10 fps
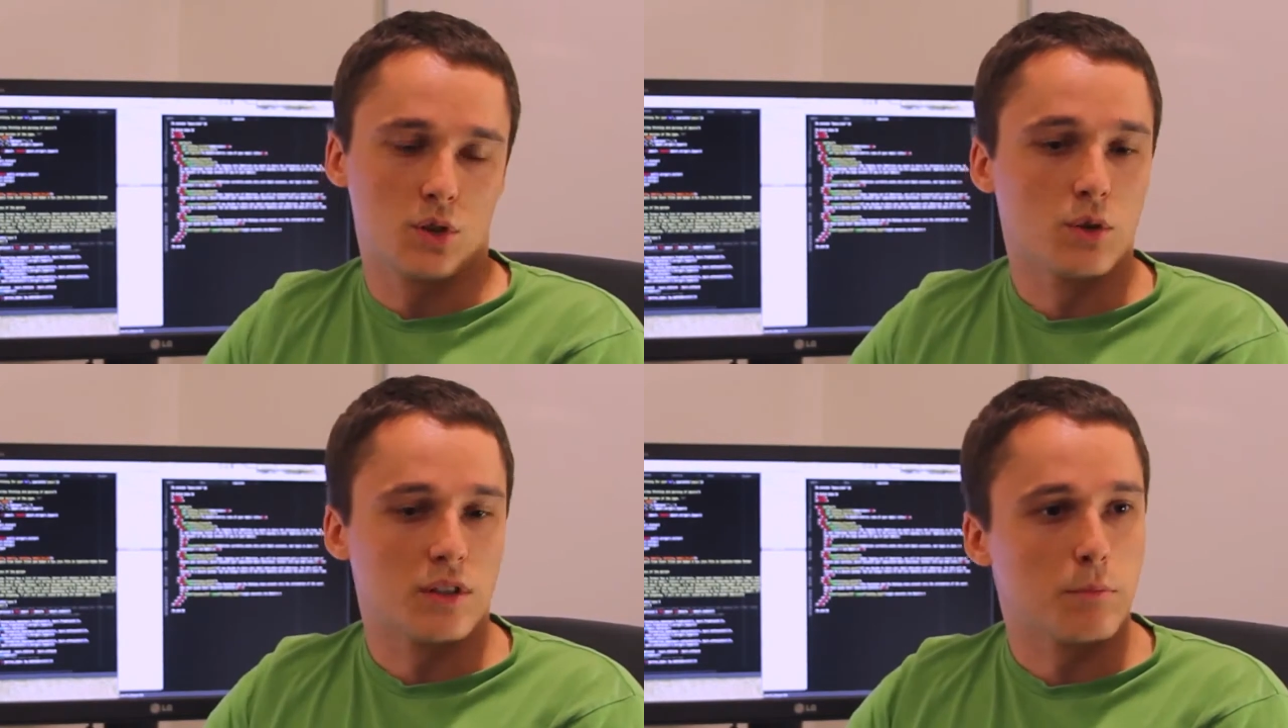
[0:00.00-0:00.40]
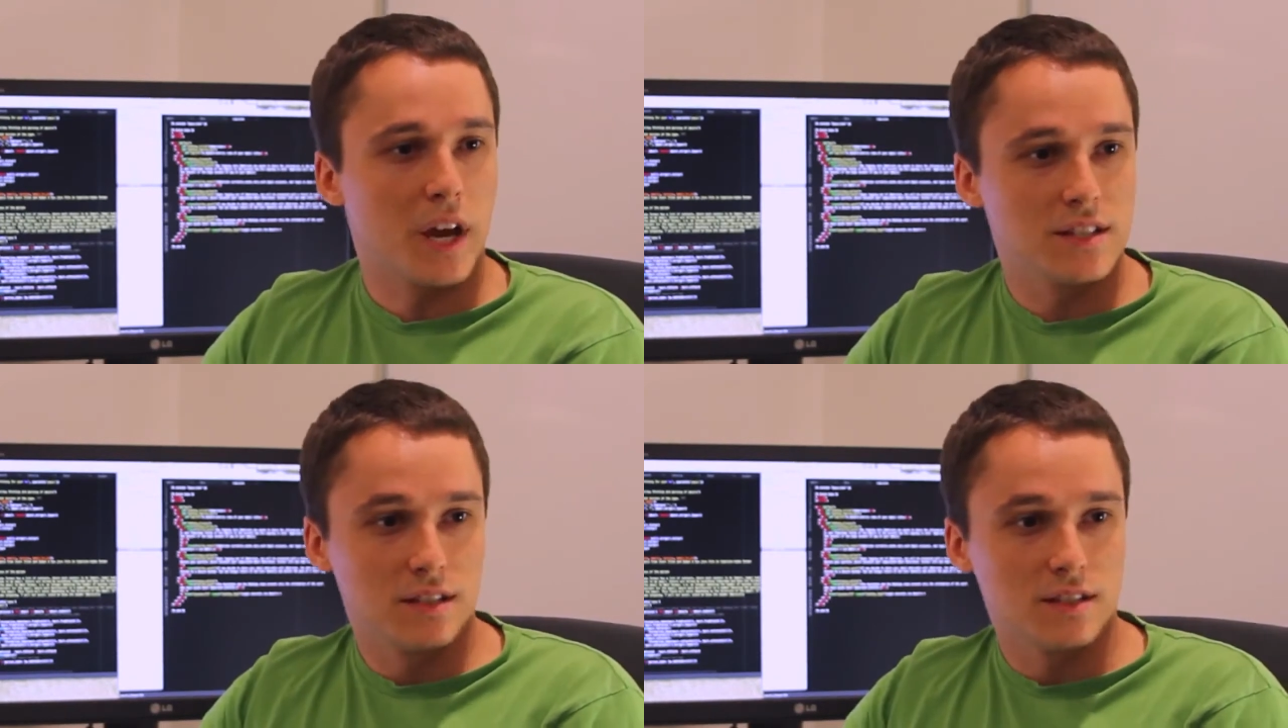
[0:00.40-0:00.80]
show some
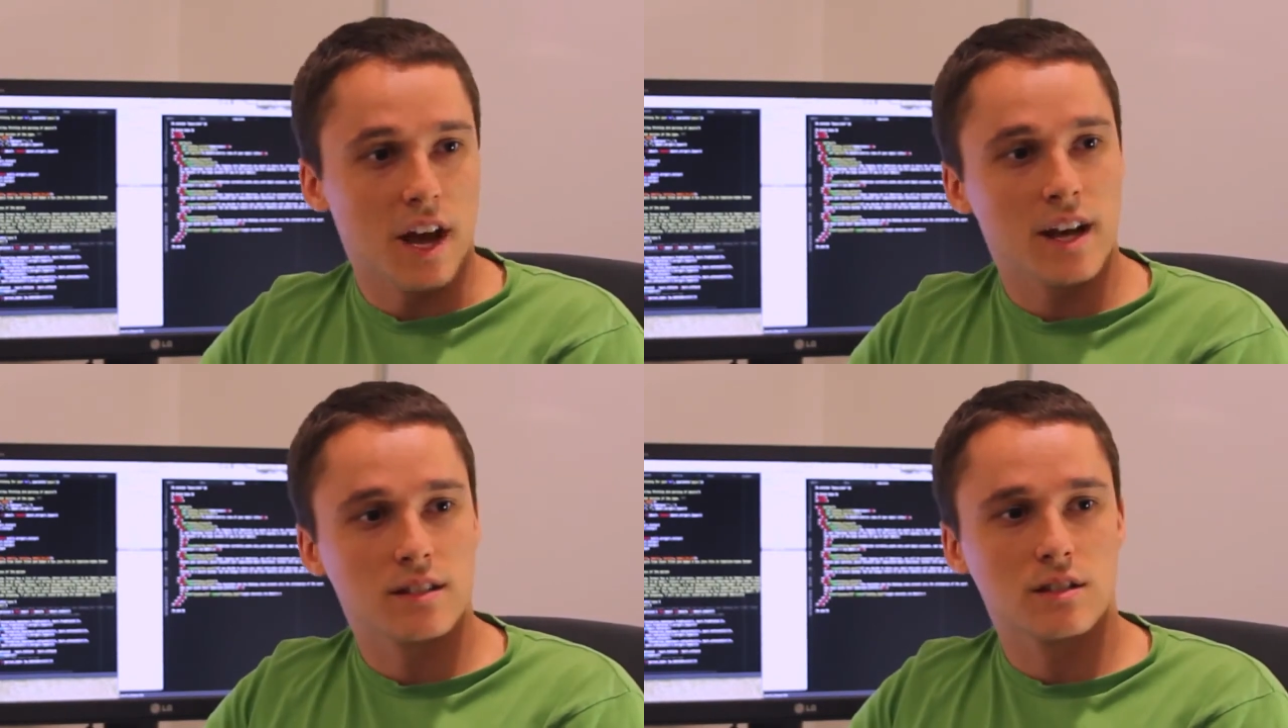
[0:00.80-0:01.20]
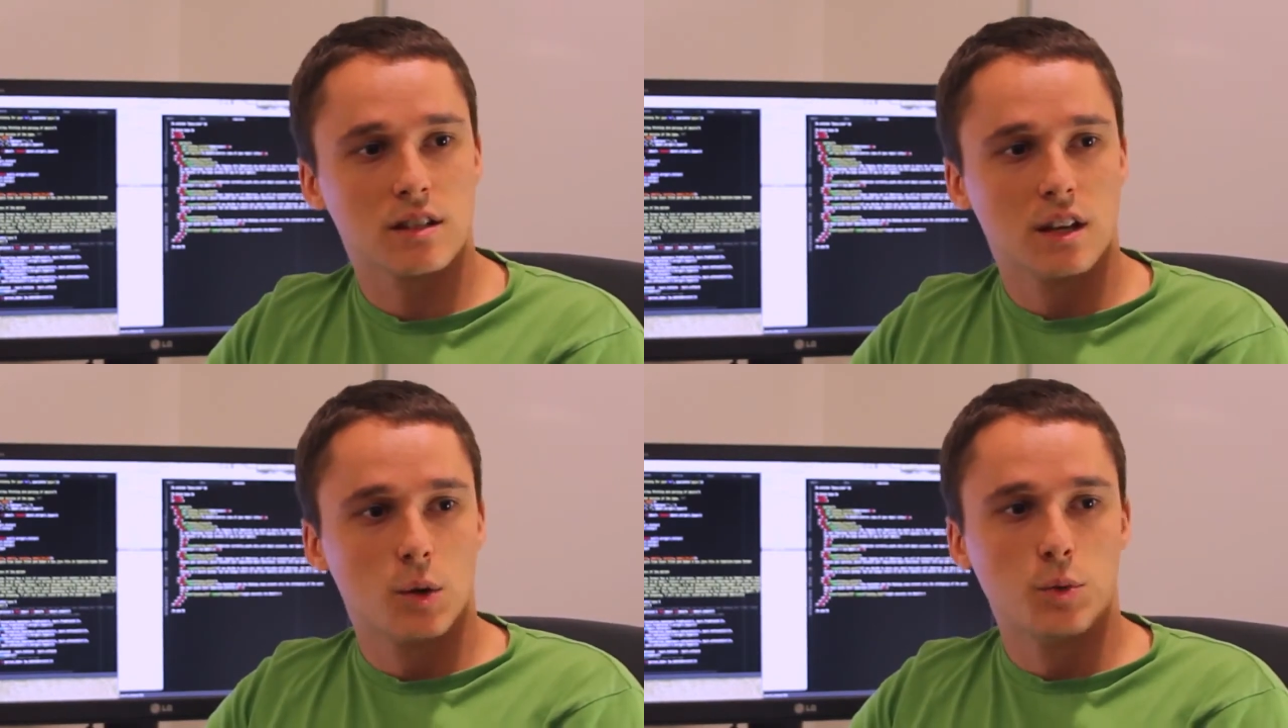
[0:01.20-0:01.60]
basic stats,
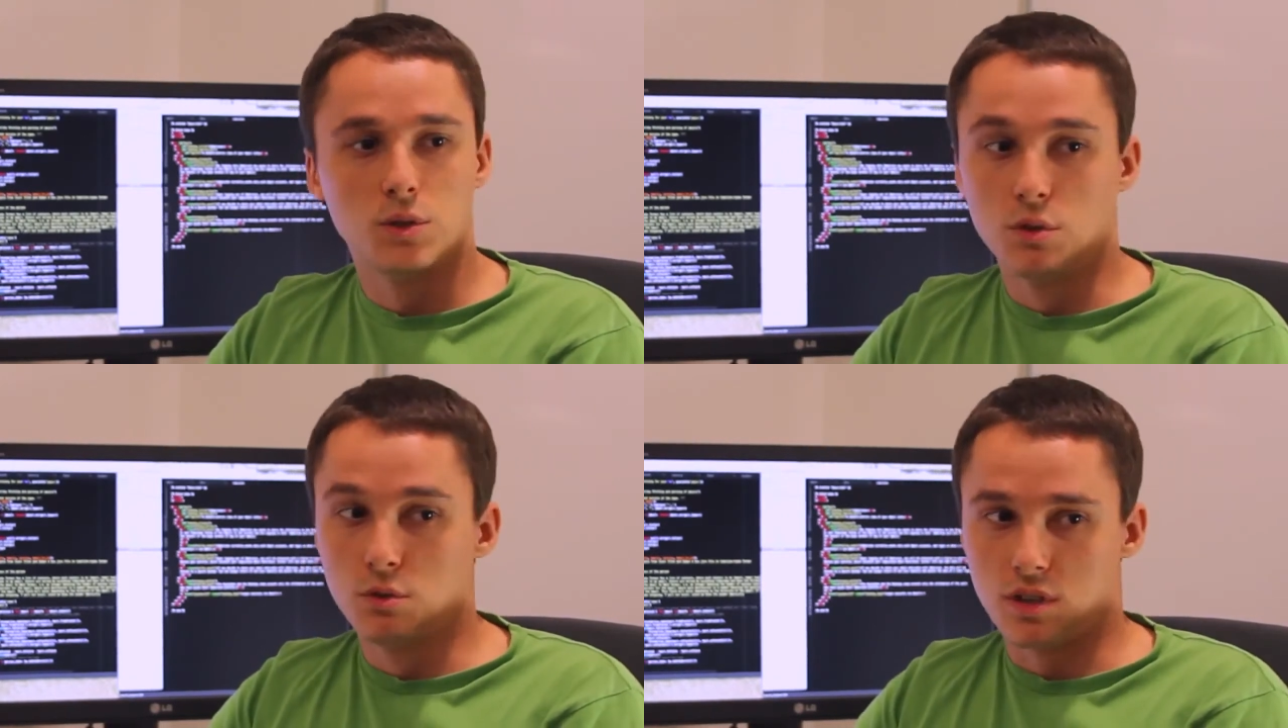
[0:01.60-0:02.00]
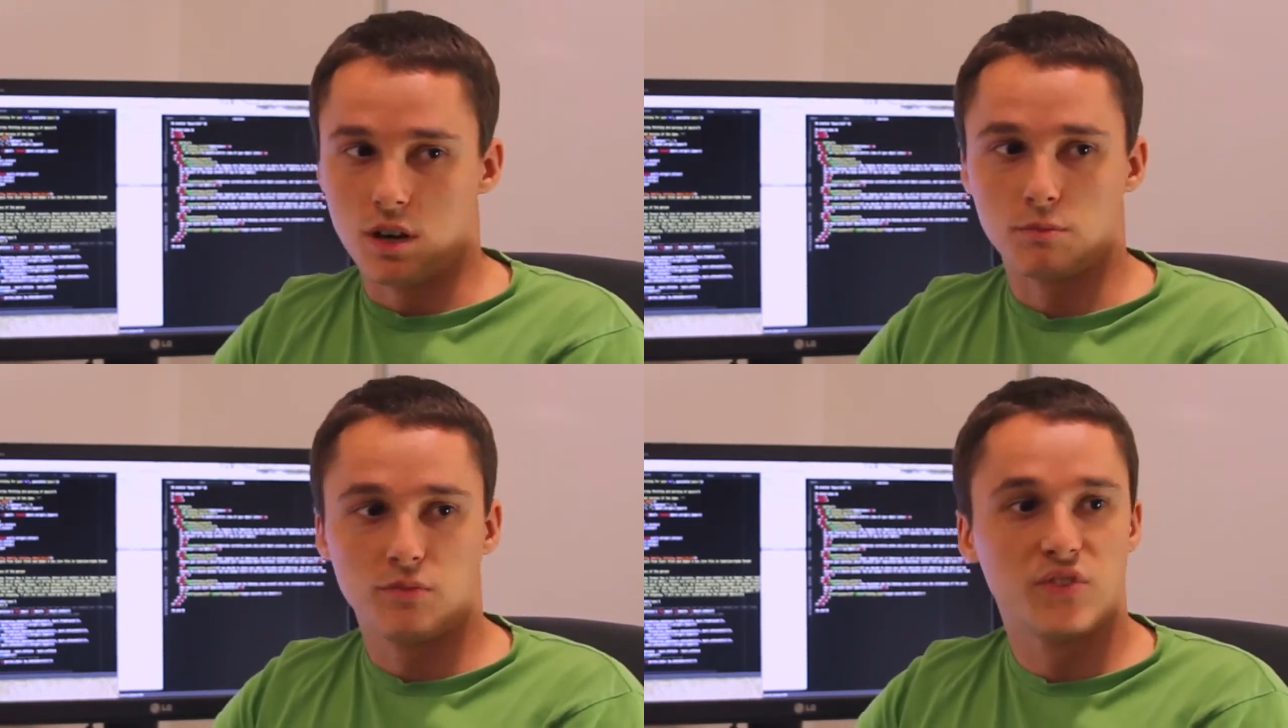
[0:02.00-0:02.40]
we do
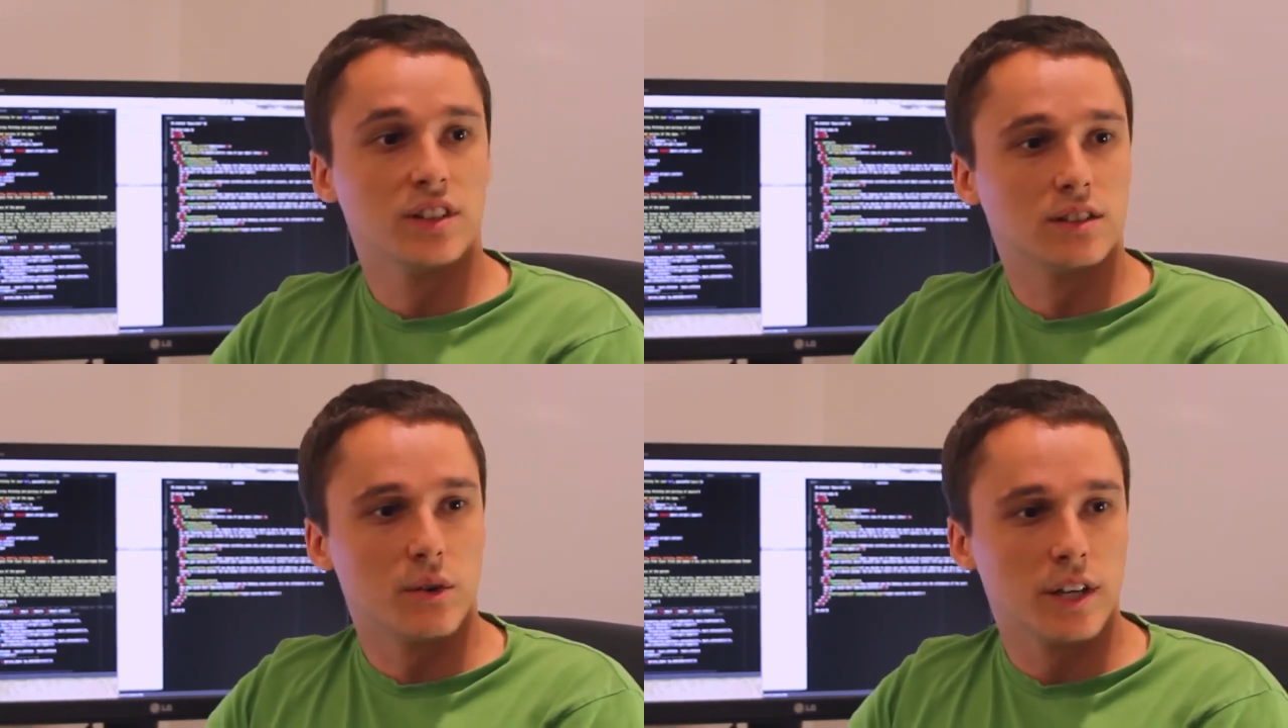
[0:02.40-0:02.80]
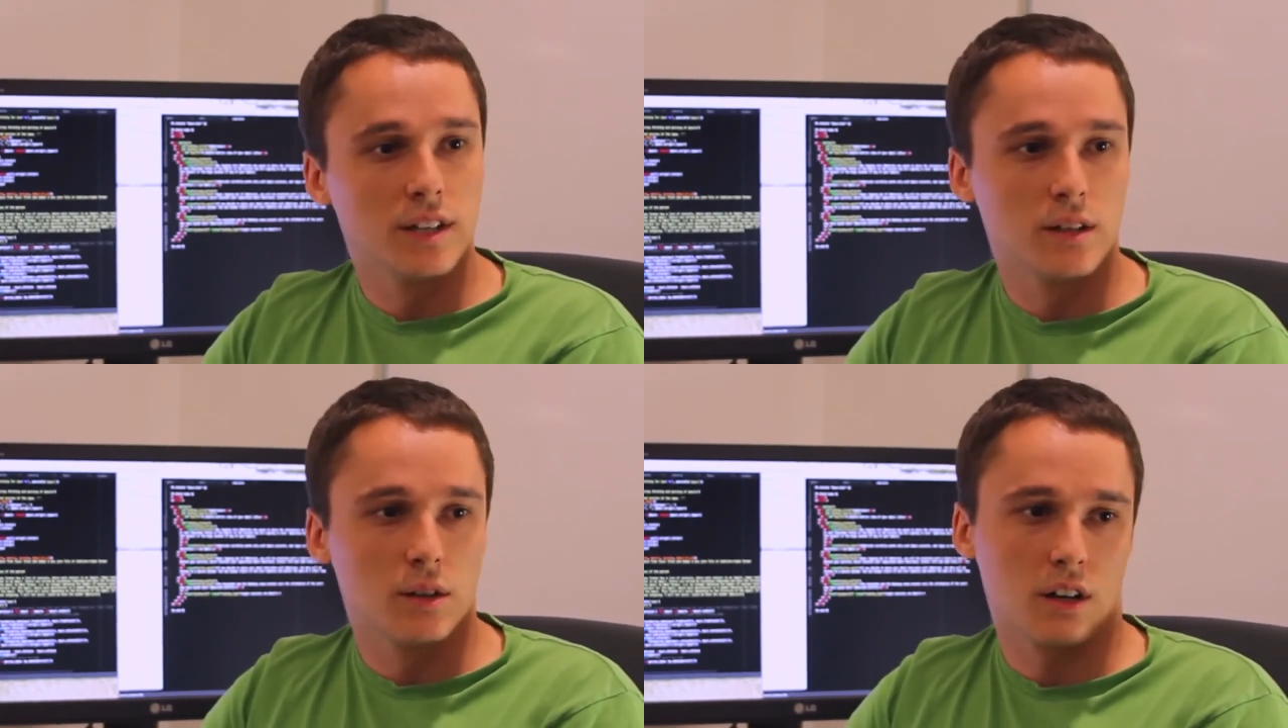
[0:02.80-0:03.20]
some filtering